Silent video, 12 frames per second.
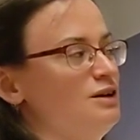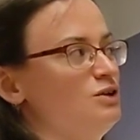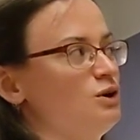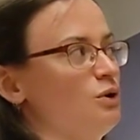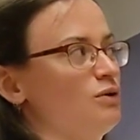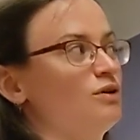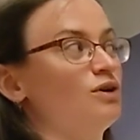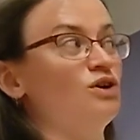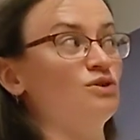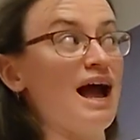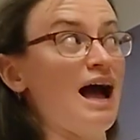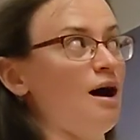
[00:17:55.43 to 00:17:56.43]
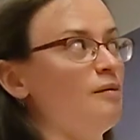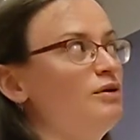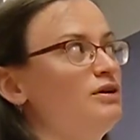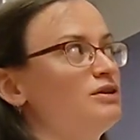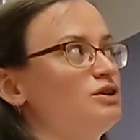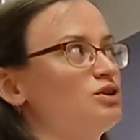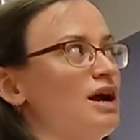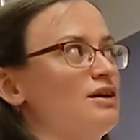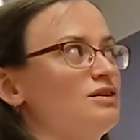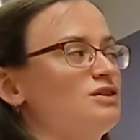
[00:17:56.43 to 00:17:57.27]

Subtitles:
don't grab to try to